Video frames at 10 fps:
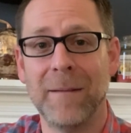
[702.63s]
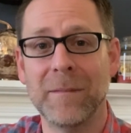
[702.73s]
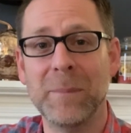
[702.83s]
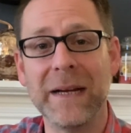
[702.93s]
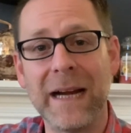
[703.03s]

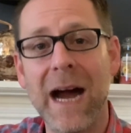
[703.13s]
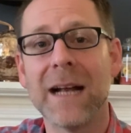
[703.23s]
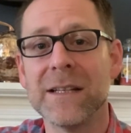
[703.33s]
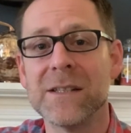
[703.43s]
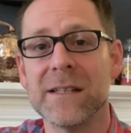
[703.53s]
but
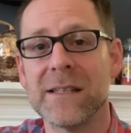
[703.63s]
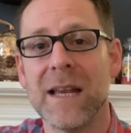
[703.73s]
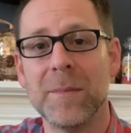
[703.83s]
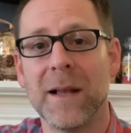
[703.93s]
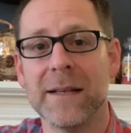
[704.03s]
God is the
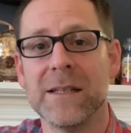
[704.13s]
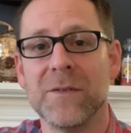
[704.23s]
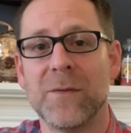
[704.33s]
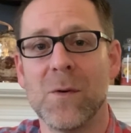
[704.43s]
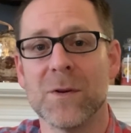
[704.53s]
stabilizing
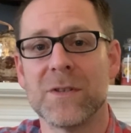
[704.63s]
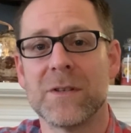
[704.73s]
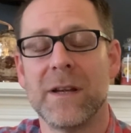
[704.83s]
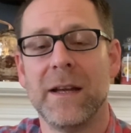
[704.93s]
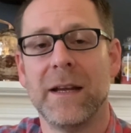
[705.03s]
force.
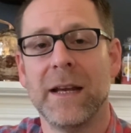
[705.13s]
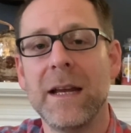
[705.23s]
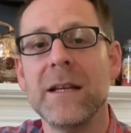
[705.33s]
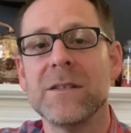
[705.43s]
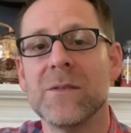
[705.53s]

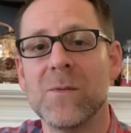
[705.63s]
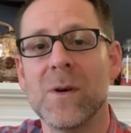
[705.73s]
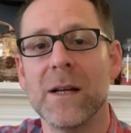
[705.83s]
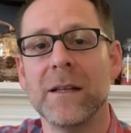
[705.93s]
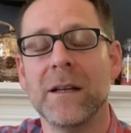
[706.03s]
He's the
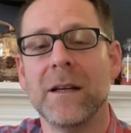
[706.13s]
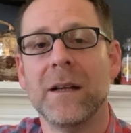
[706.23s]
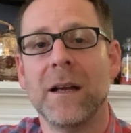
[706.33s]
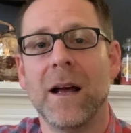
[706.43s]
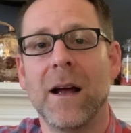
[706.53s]
one
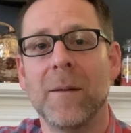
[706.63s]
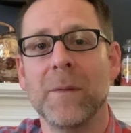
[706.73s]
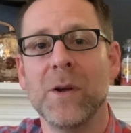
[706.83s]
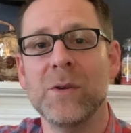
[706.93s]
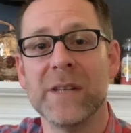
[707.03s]

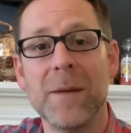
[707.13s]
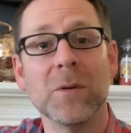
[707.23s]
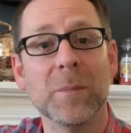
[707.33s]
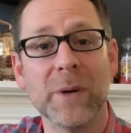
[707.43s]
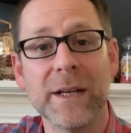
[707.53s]
who's able
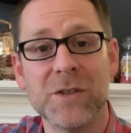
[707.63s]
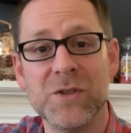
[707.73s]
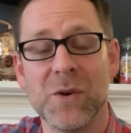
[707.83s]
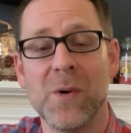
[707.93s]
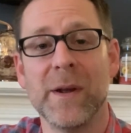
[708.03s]
to bring us
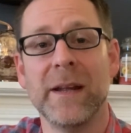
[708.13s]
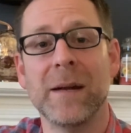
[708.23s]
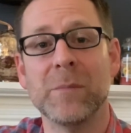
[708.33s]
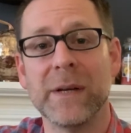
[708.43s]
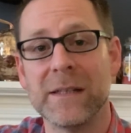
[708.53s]
joy
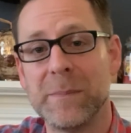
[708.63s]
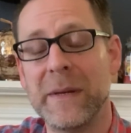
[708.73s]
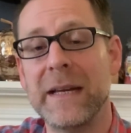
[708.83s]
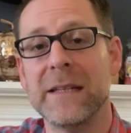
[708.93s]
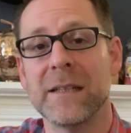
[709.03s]
and bring us
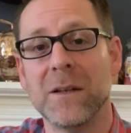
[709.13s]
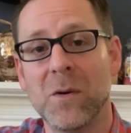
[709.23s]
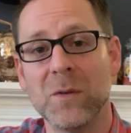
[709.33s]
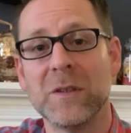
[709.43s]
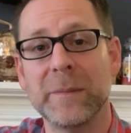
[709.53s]
peace and
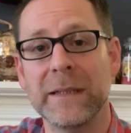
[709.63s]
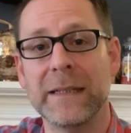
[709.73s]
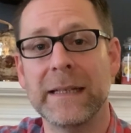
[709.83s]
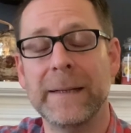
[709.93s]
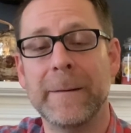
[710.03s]

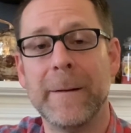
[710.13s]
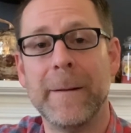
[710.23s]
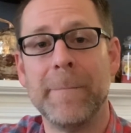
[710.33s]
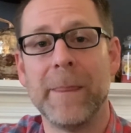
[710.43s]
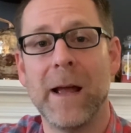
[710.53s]
ultimately
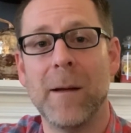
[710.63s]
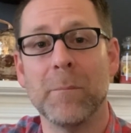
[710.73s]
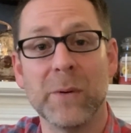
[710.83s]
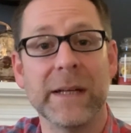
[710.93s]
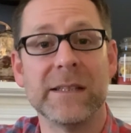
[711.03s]

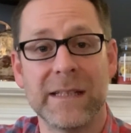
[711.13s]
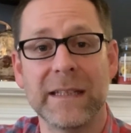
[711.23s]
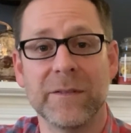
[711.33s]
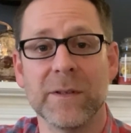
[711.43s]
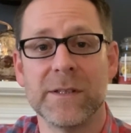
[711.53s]
bring us
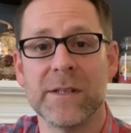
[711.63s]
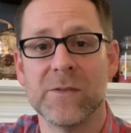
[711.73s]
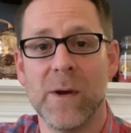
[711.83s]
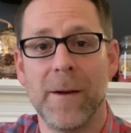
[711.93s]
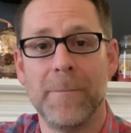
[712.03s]
deliverance as
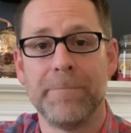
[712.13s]
well.